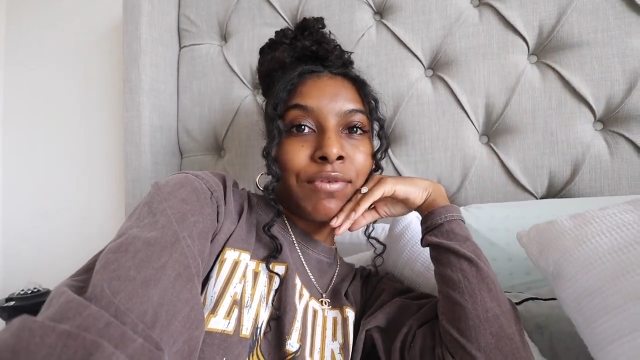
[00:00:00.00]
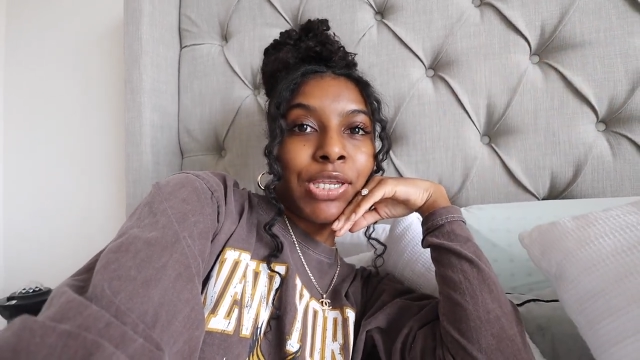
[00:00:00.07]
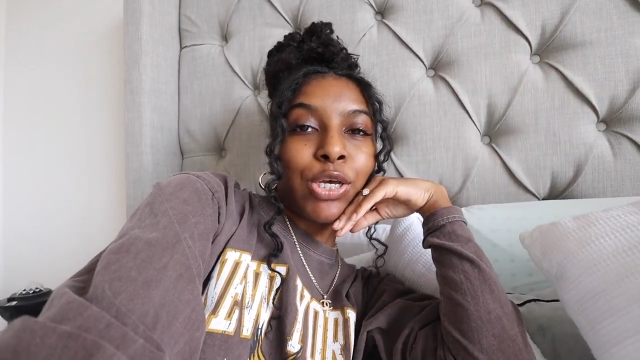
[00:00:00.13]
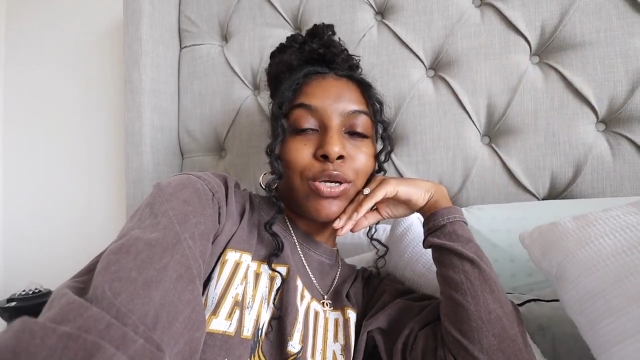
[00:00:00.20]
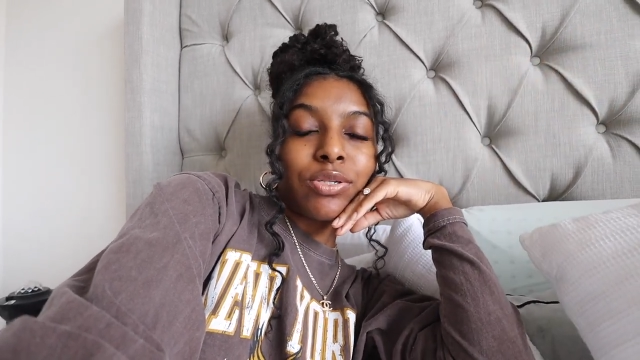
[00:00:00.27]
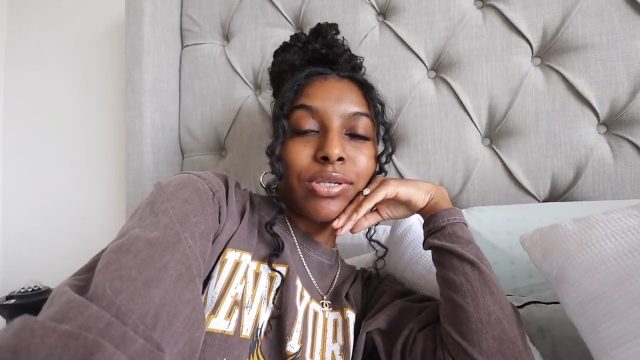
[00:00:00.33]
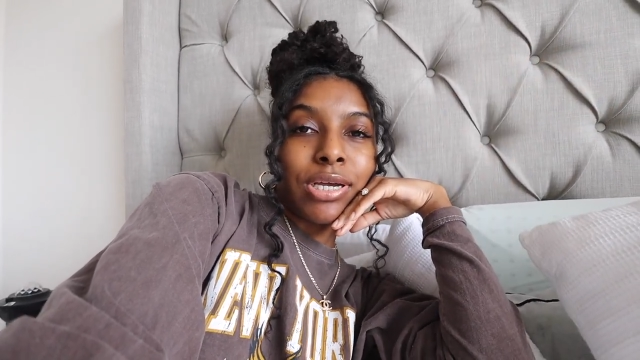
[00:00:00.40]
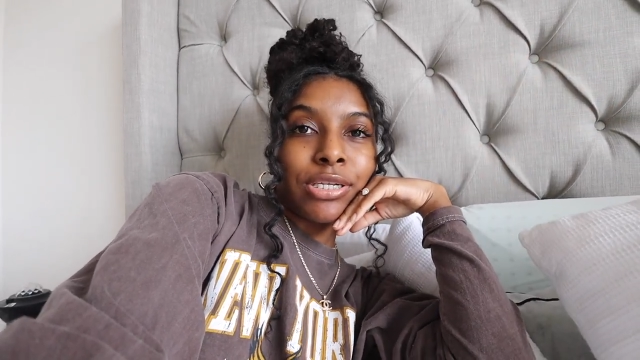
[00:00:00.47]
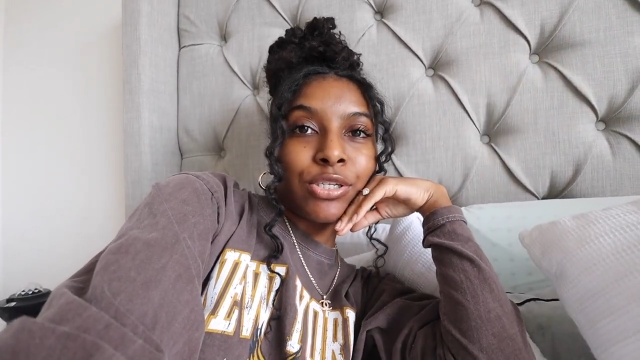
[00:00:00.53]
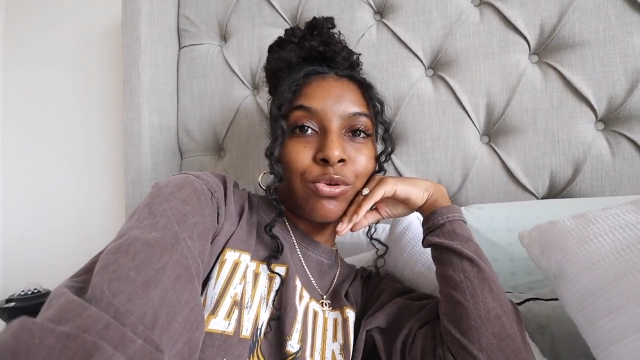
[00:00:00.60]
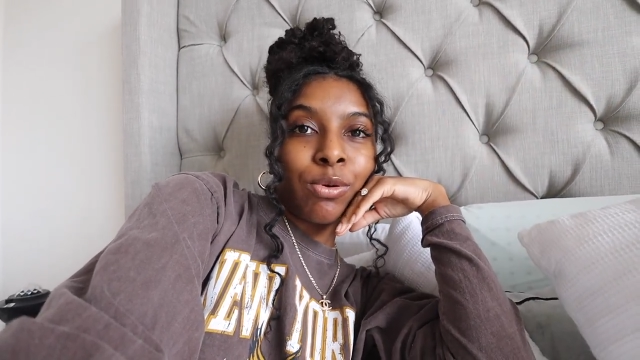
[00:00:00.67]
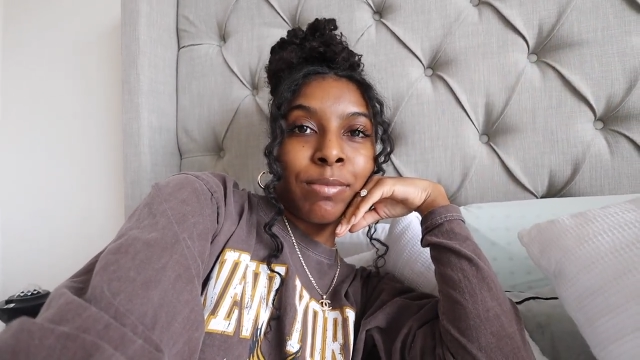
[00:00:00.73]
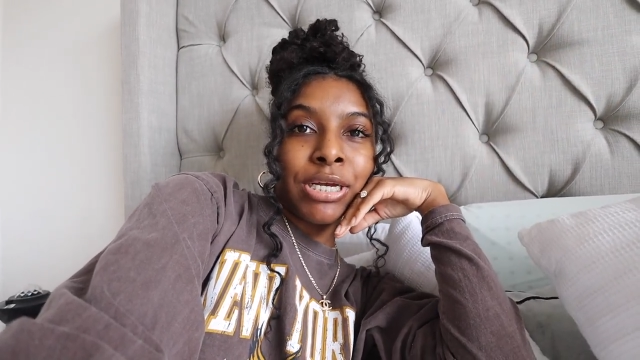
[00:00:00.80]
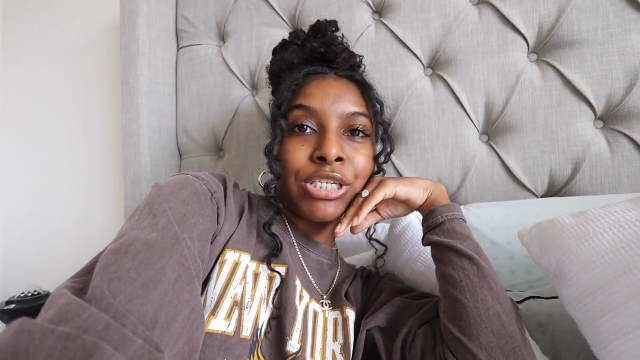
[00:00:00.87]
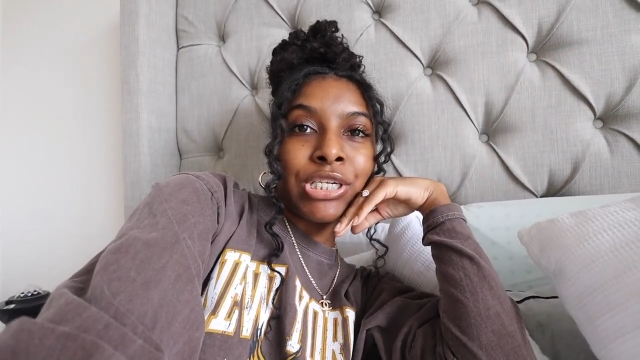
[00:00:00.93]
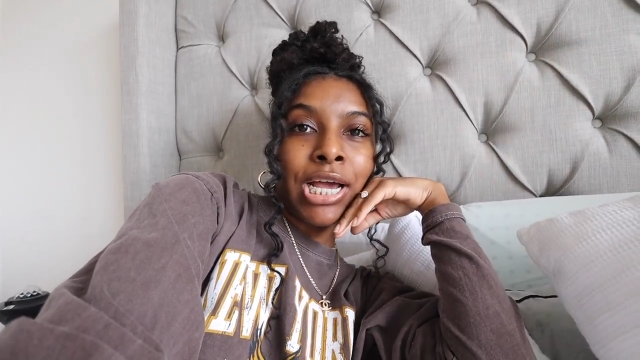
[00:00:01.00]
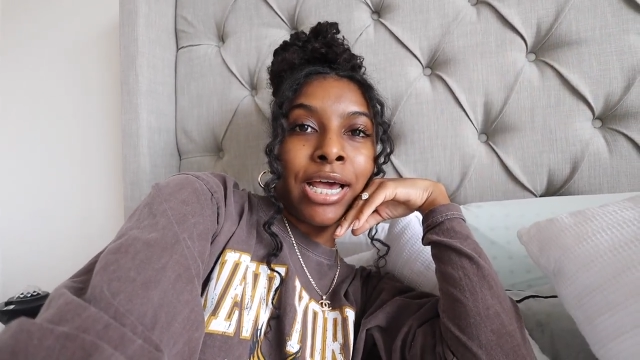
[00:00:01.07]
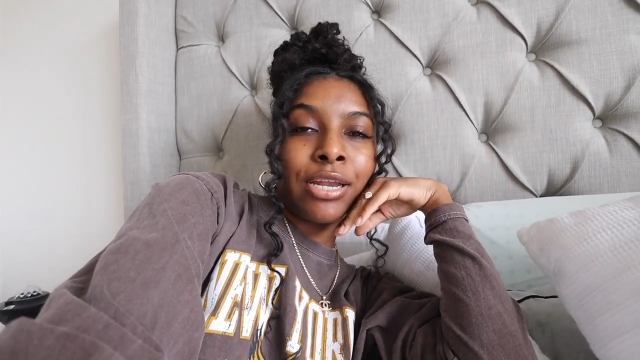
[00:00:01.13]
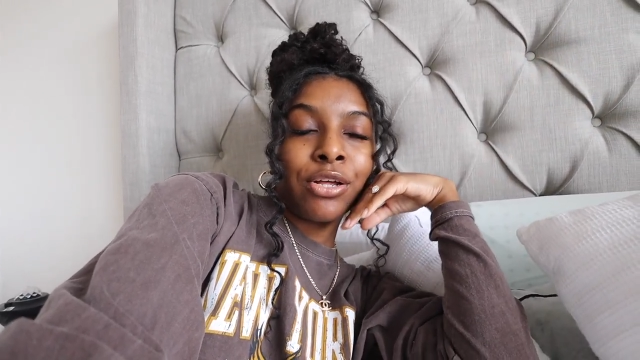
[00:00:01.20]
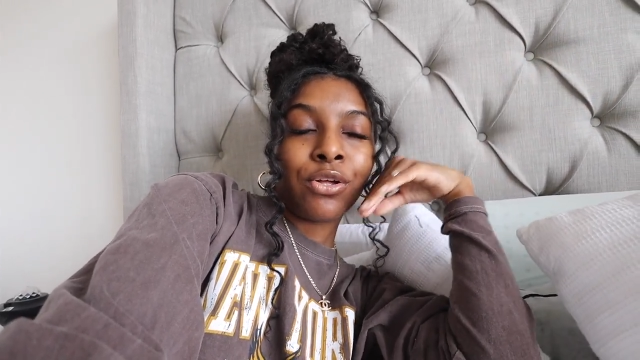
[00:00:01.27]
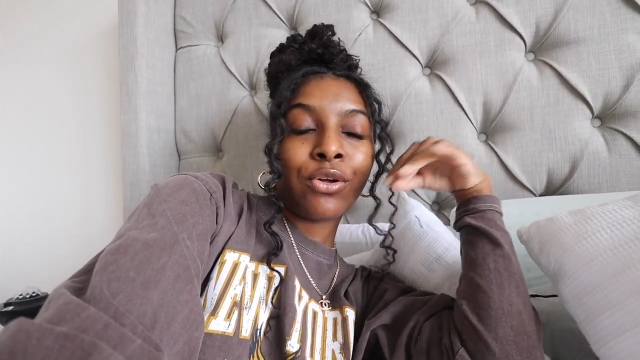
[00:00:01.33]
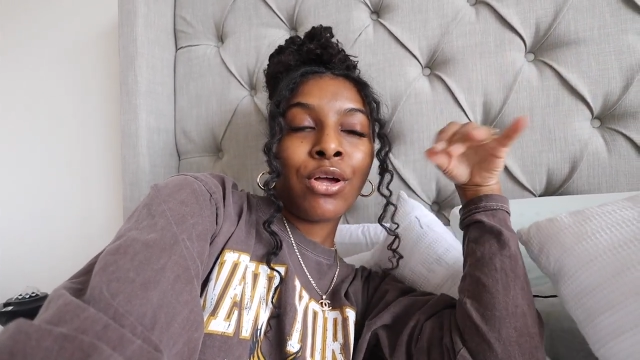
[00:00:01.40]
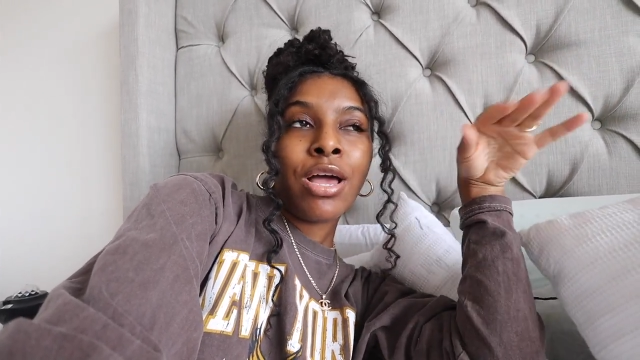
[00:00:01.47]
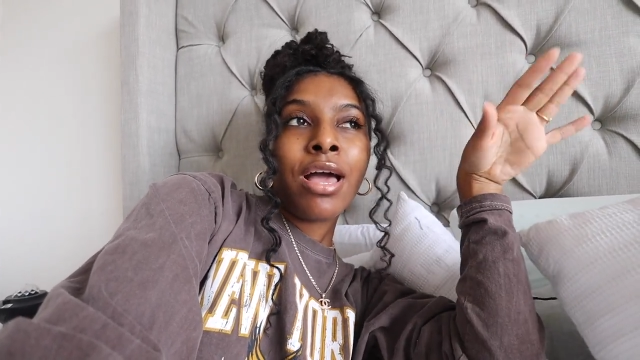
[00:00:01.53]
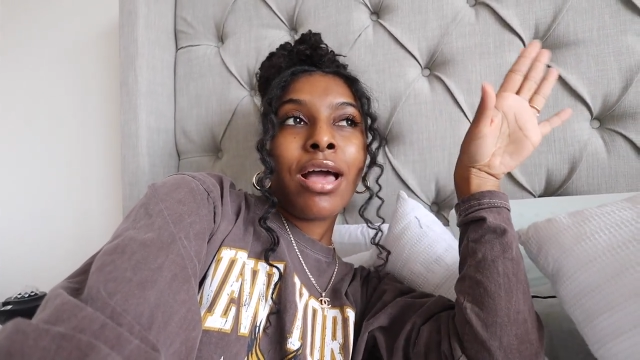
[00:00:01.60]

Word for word: videos i do on my channel